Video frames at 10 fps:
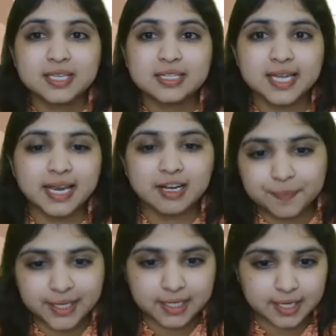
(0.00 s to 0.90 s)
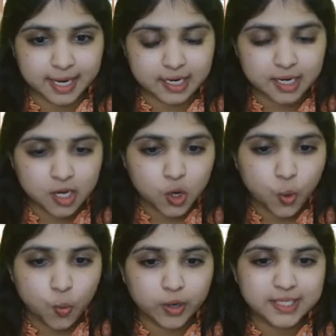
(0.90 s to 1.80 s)
See, I'll repeat again.
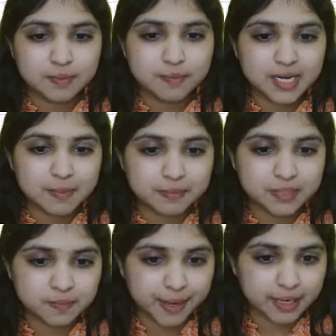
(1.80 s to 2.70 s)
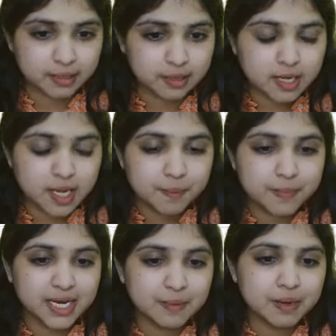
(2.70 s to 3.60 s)
What is a minimum spend?
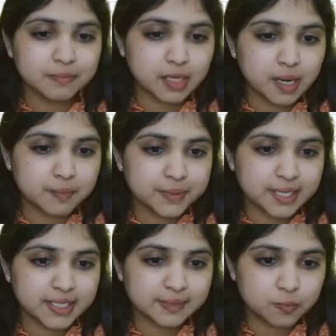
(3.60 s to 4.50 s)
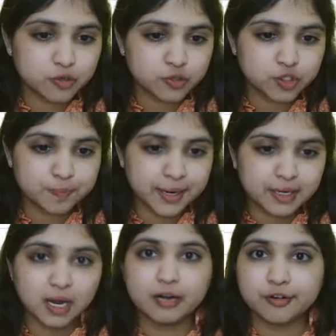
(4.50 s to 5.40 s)
Minimum the company is supposed to
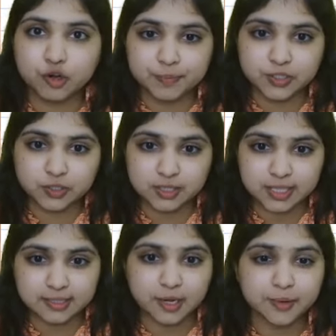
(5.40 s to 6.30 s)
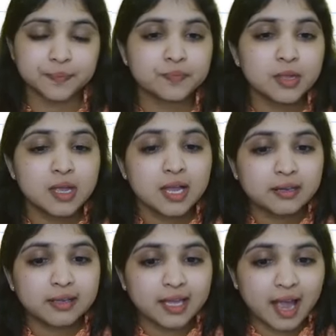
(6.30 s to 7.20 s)
spend 100 rupees on CSR.
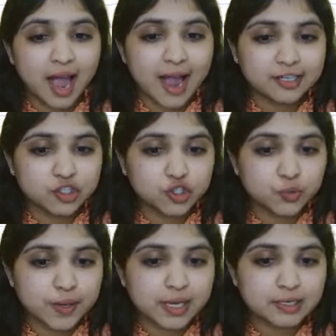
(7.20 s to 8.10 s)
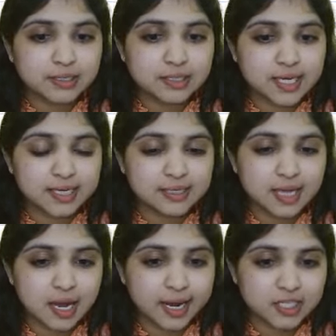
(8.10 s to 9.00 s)
The actual
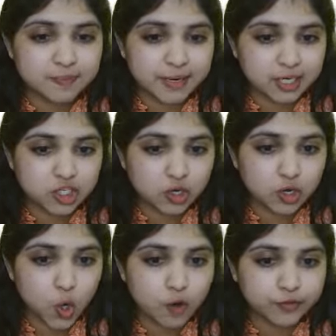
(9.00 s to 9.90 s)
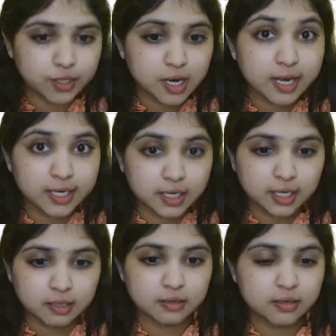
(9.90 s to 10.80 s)
CSR expenditure of the current
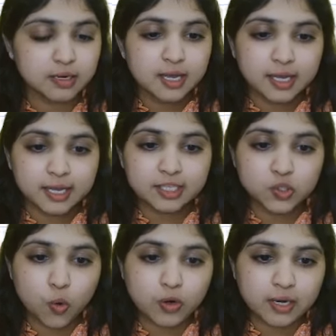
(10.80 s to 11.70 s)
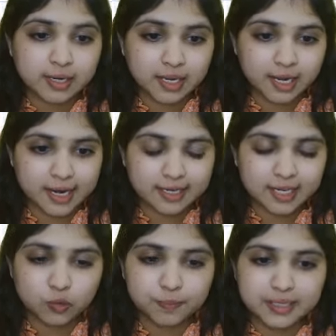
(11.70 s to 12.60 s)
year is only
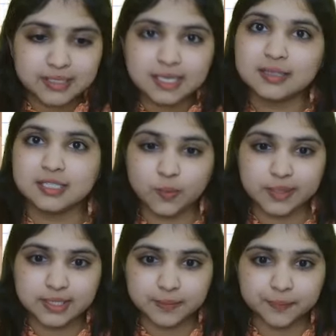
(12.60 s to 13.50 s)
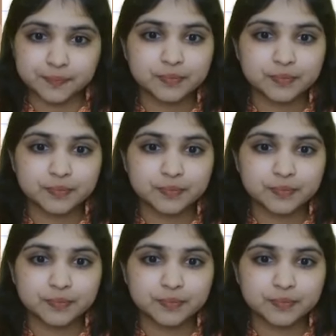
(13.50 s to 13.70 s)
80 rupees in this question.